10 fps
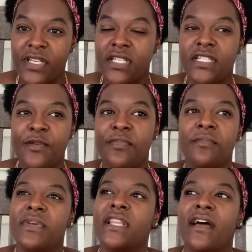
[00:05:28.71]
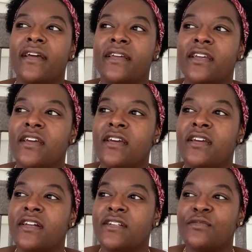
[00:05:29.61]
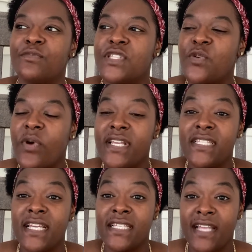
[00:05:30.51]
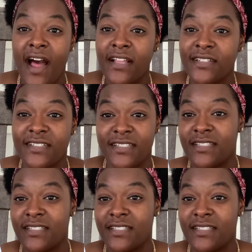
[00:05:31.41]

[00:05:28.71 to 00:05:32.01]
The shipping be like $26,